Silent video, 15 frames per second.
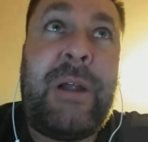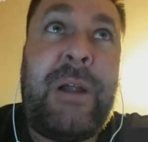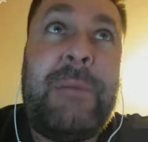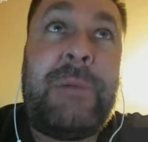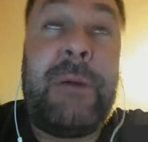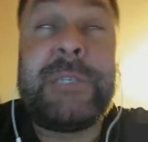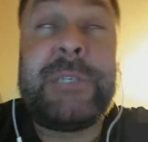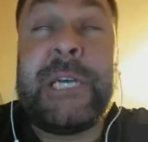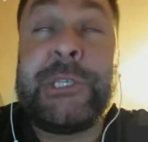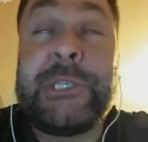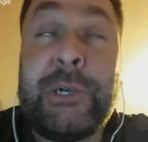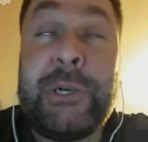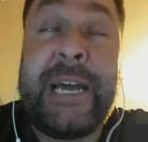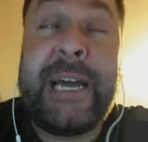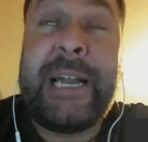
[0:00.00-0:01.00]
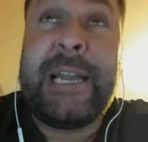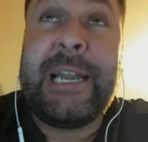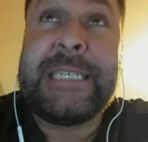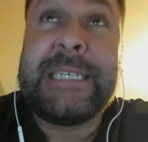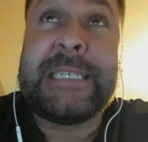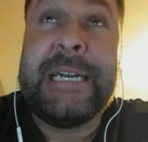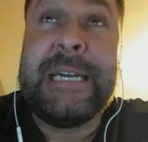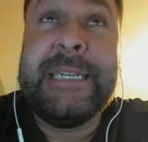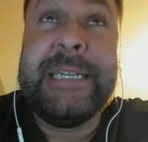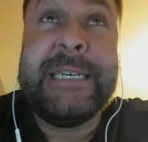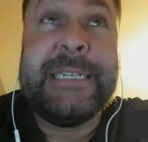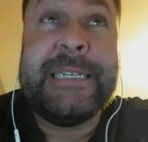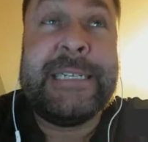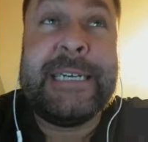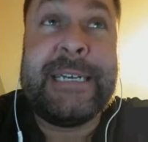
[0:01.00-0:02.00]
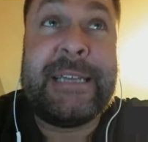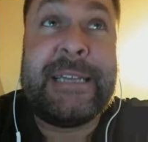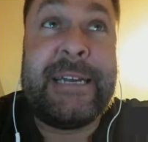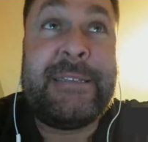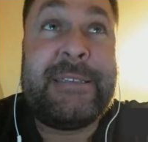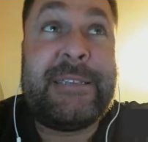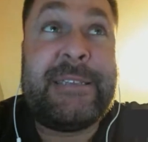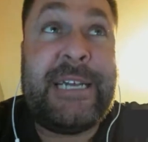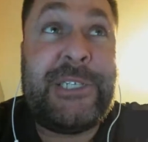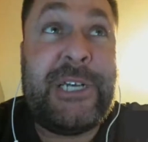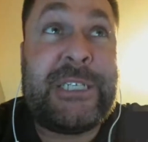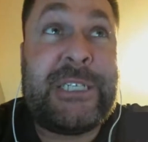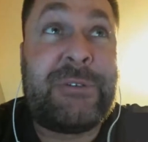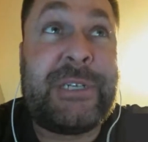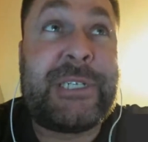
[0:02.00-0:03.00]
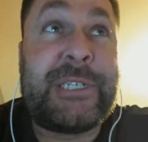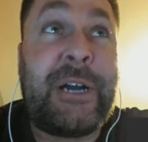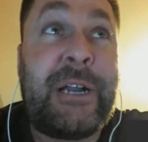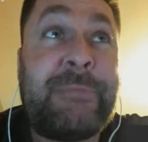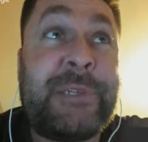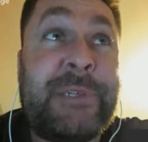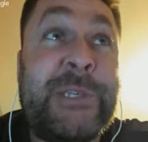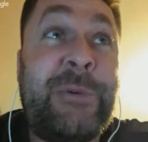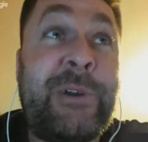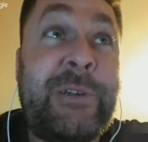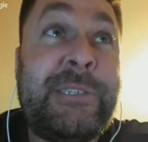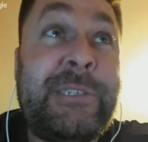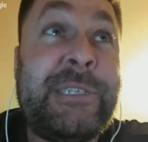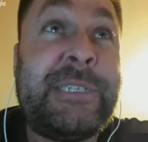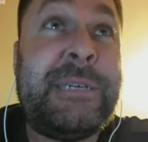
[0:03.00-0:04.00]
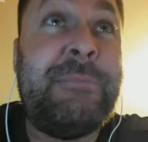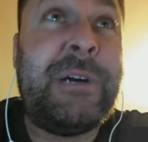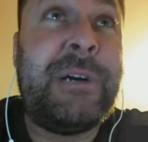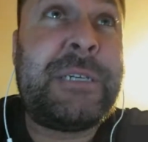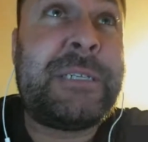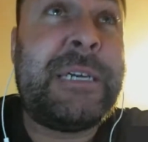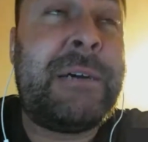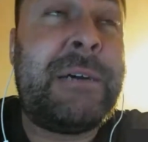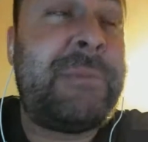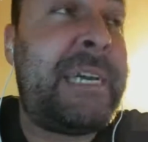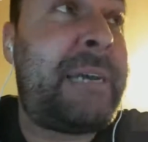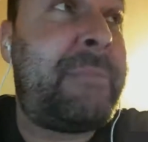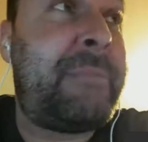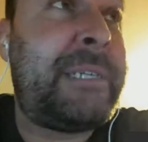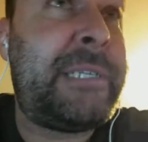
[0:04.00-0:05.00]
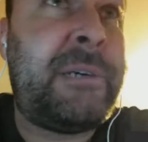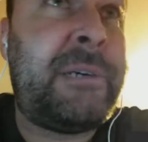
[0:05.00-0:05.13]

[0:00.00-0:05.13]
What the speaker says: I was actually looking at it last night, and that chest rig's gone up to $260 now. I'm kicking myself for